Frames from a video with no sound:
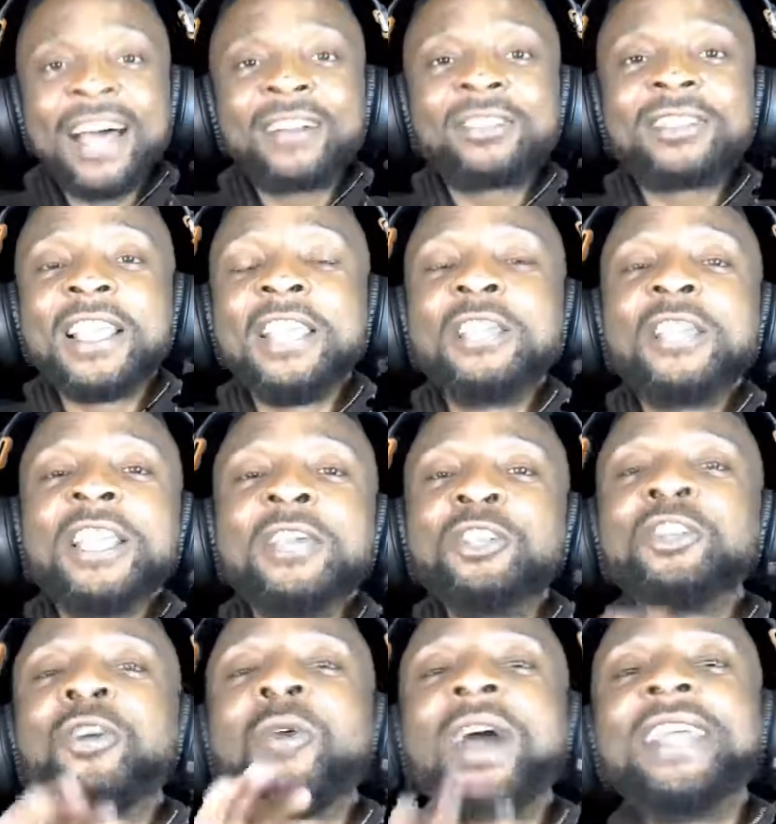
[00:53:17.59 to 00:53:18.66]
You
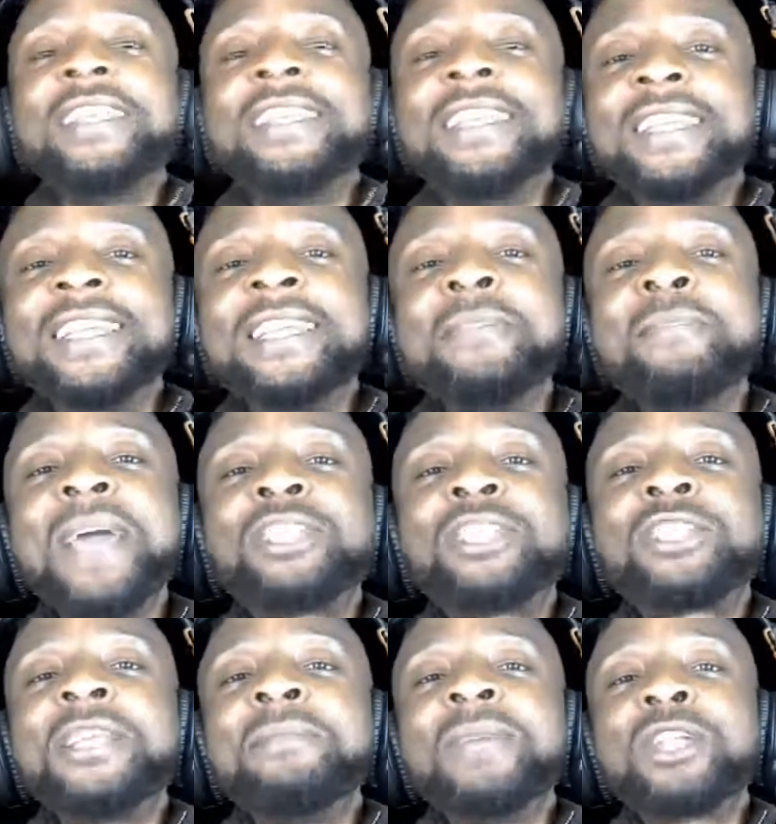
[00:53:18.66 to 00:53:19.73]
know what he did? He
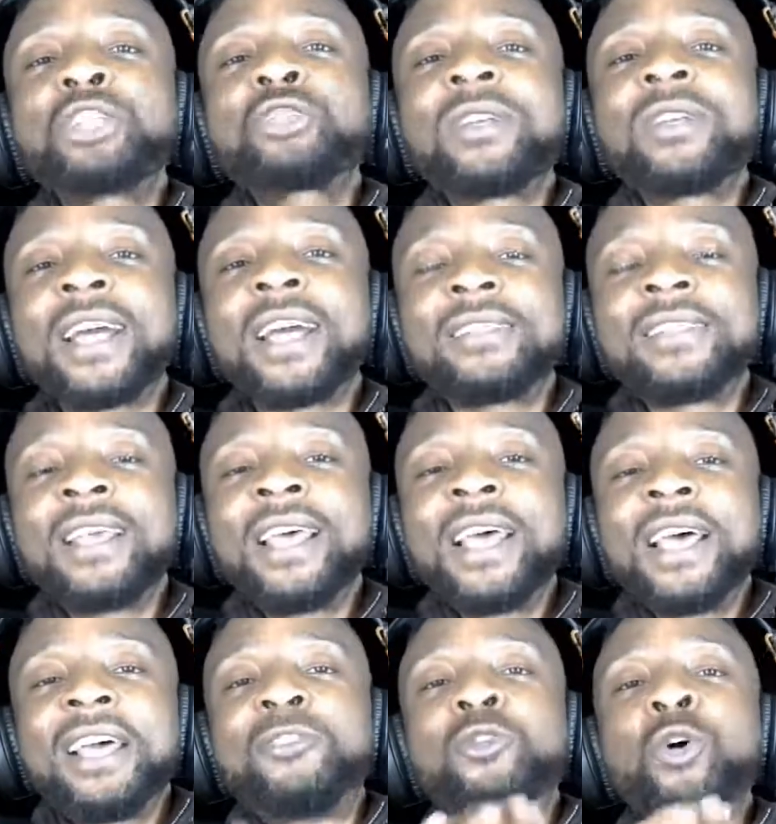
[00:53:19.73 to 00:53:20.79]
made sure that
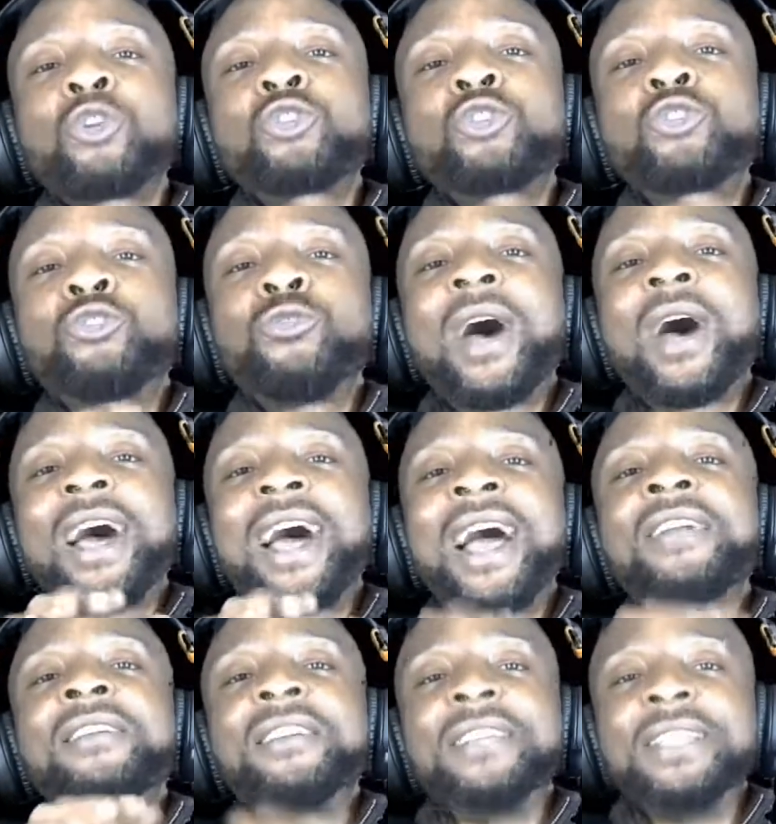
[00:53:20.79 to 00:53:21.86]
those who are
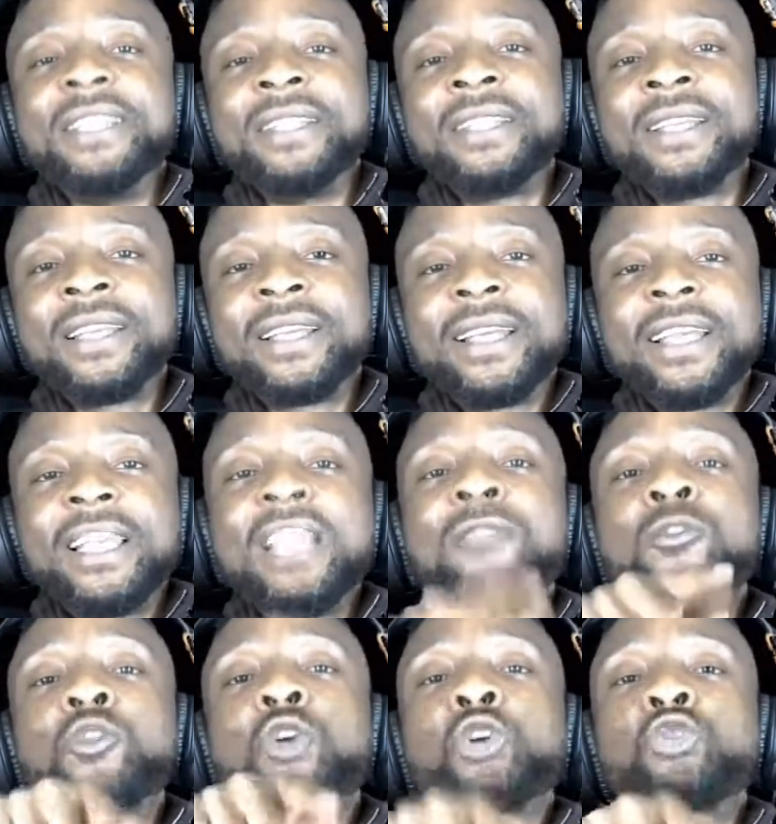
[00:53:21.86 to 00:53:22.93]
angry,
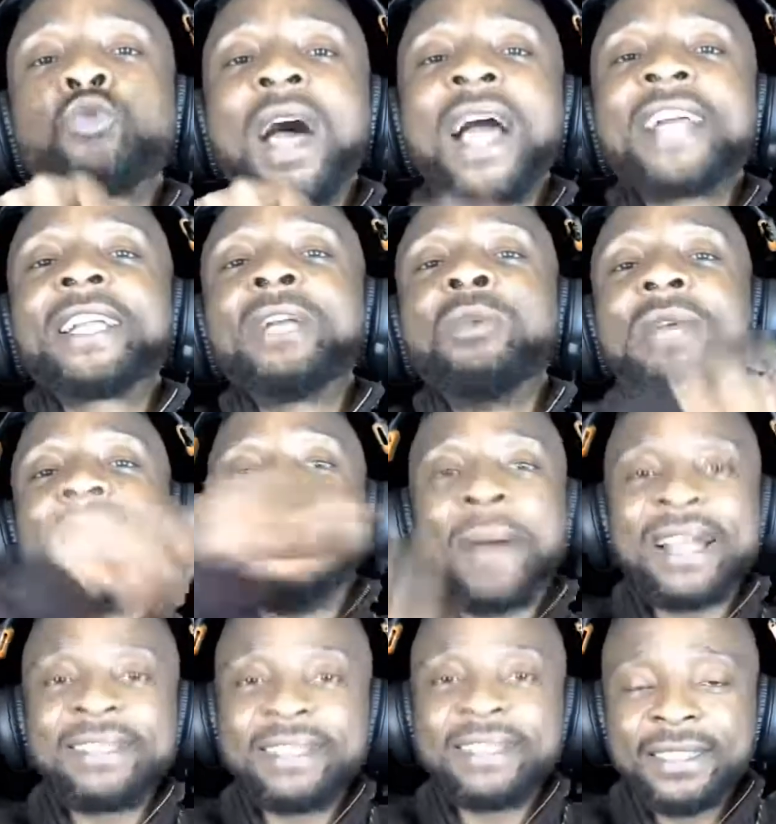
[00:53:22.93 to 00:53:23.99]
even those who are angry with the
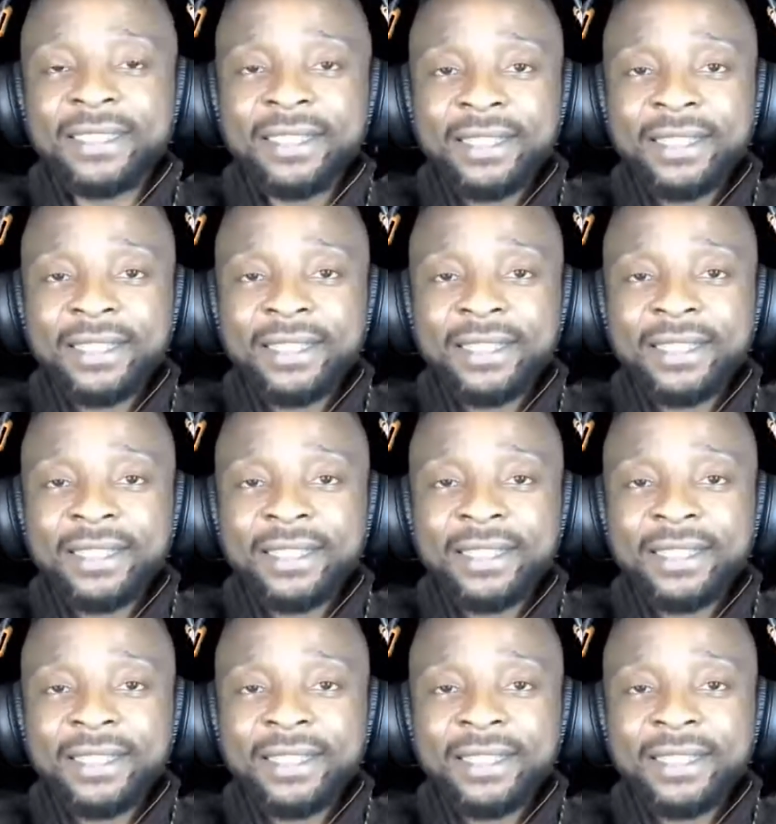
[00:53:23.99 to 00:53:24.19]
party,